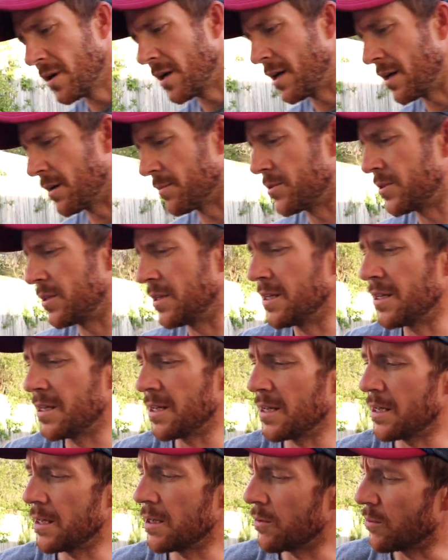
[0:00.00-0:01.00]
and I'm sitting
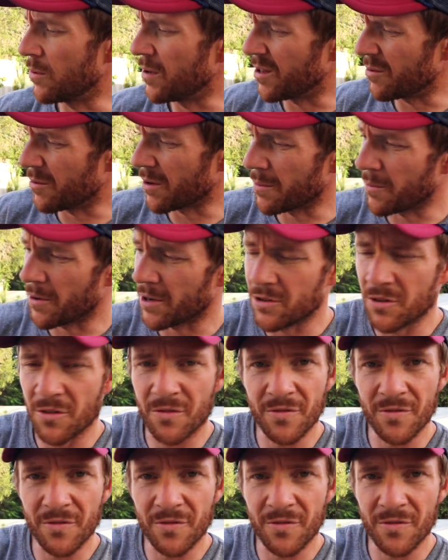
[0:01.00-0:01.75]
here with one of my new